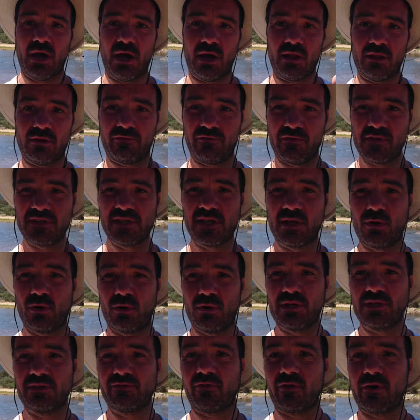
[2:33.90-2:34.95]
physical
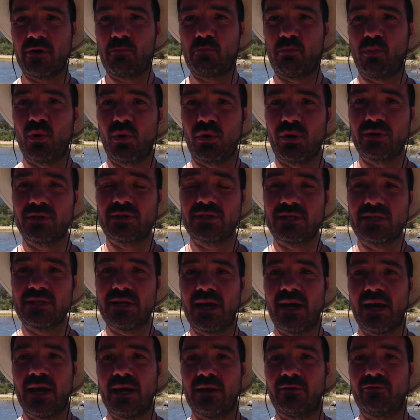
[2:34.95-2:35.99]
is very important.
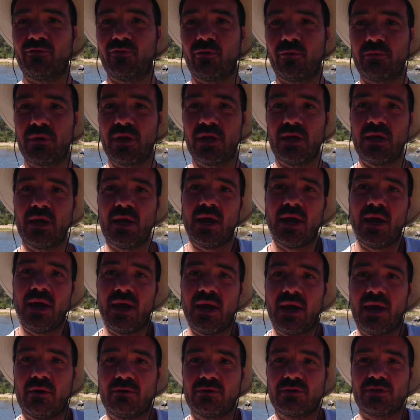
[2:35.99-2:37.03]
And for me,
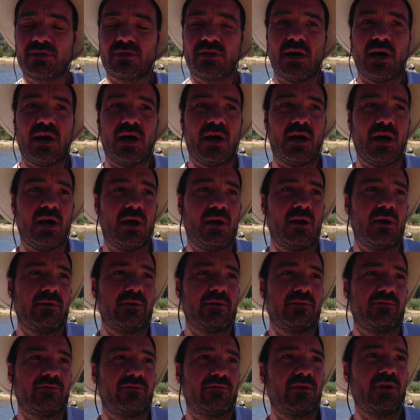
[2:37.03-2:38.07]
there was a lot
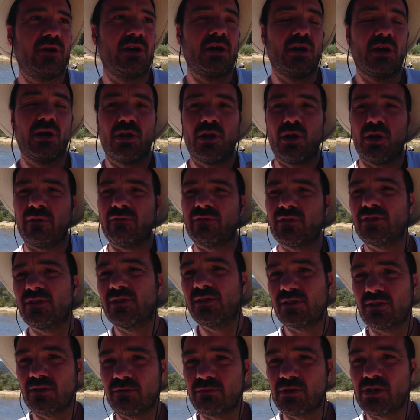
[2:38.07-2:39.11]
of nervous
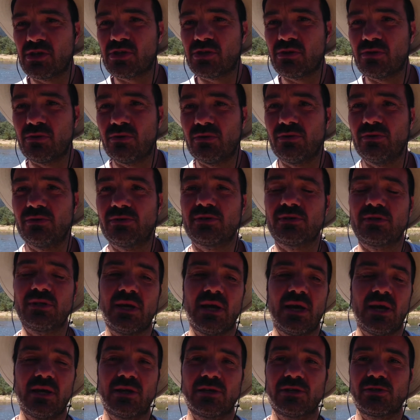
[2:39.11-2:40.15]
system issues.
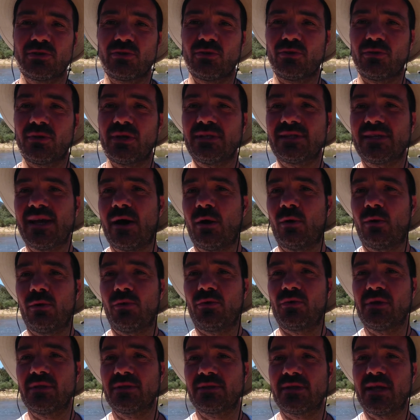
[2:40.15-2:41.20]
So these are all
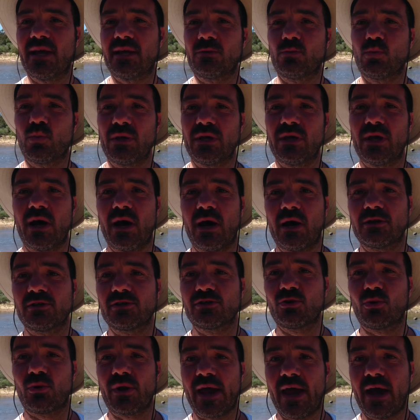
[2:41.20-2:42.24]
things that we
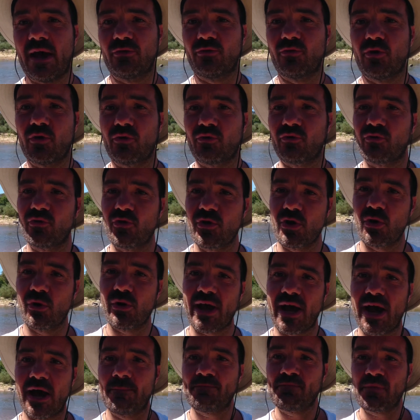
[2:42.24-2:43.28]
sort out through
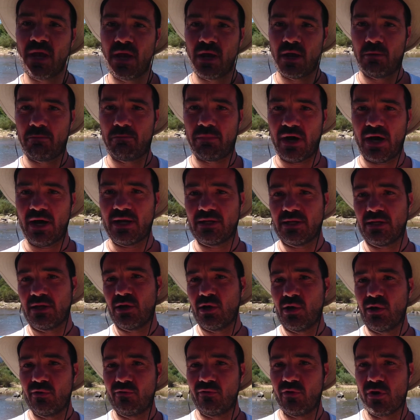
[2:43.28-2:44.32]
yoga. But
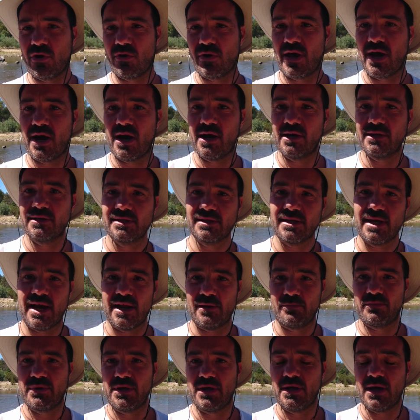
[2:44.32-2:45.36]
for you guys, I'll
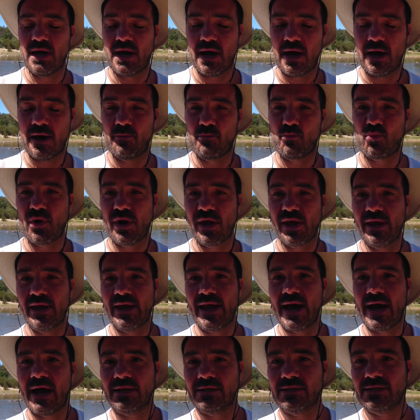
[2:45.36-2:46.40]
be bringing
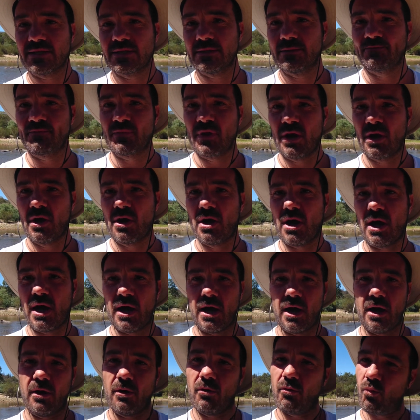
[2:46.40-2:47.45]
out,
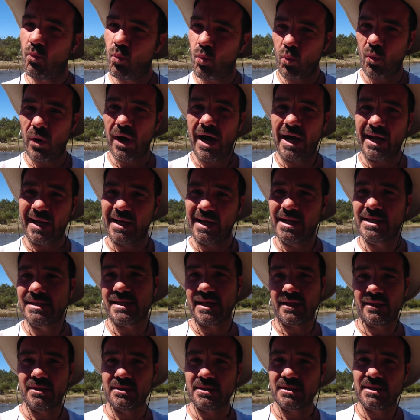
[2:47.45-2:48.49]
at least
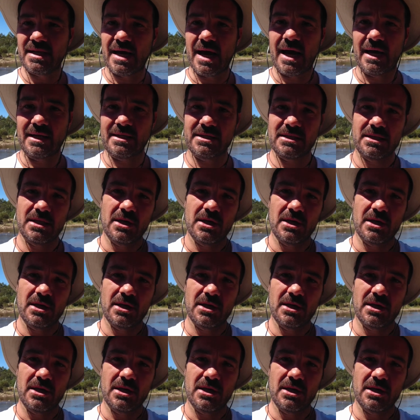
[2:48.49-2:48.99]
at the start,